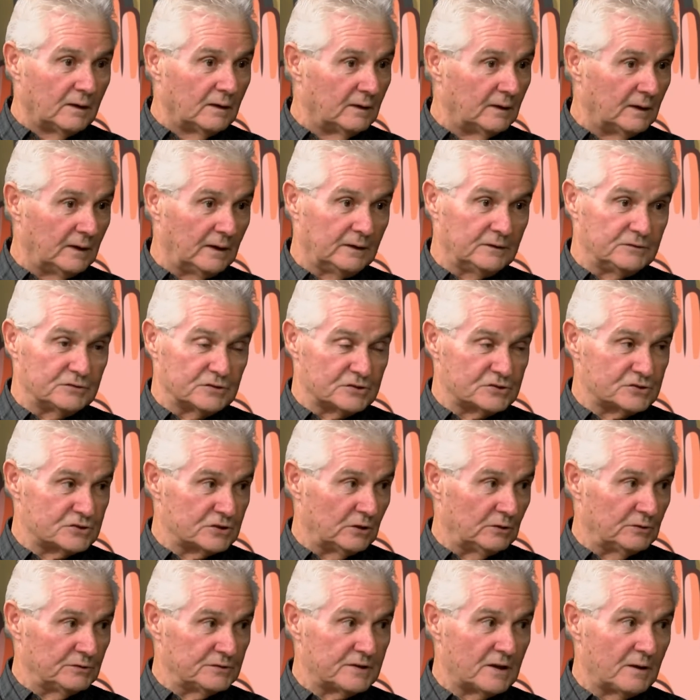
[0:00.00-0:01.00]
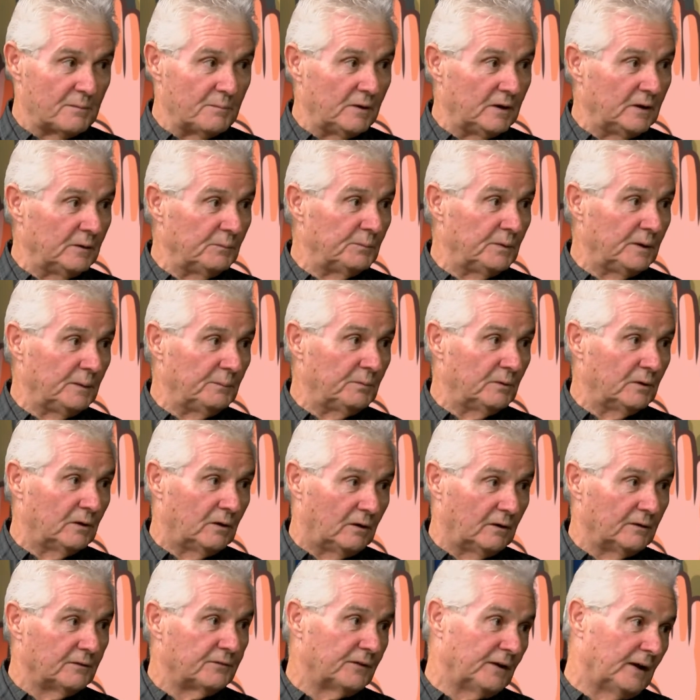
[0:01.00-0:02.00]
It just shows how many people
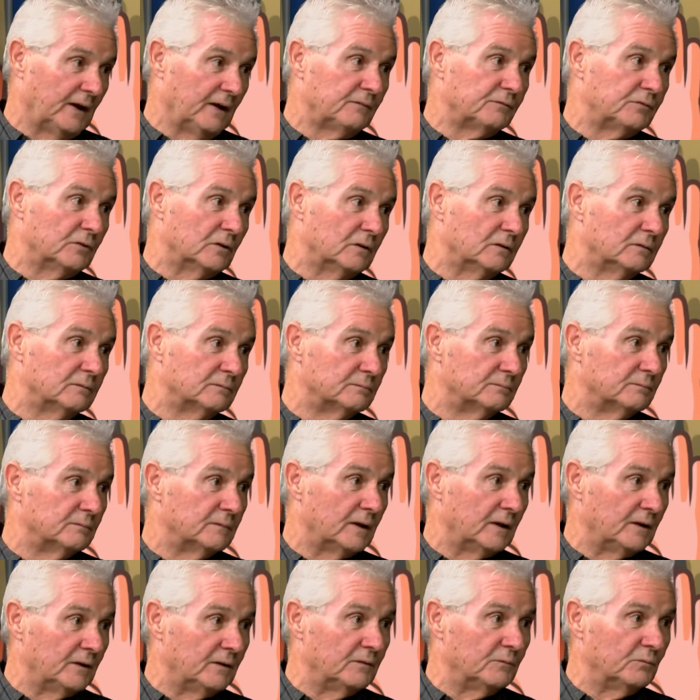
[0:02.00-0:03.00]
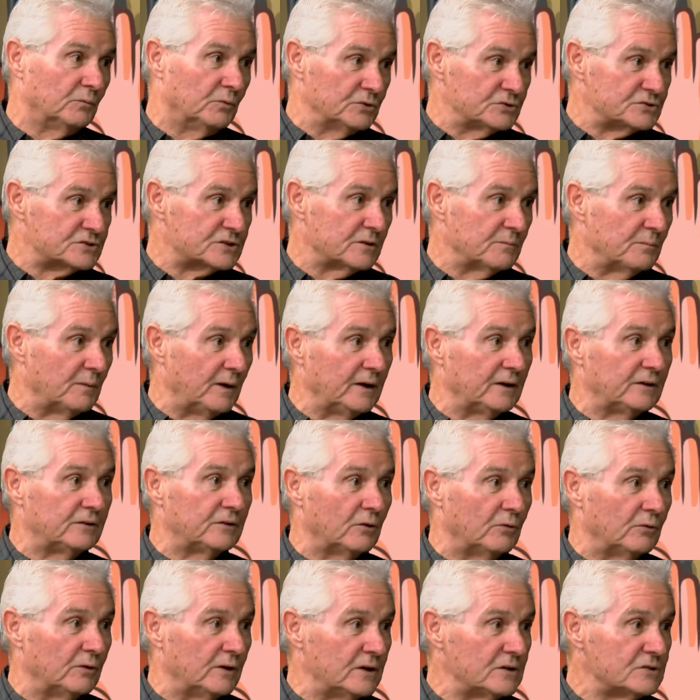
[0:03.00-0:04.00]
are thankful and wish to make
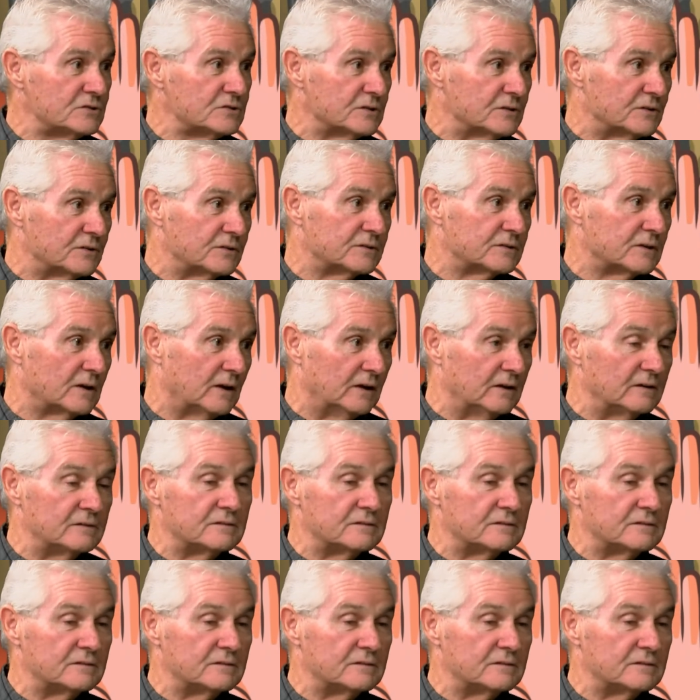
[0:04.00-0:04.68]
donations, and it's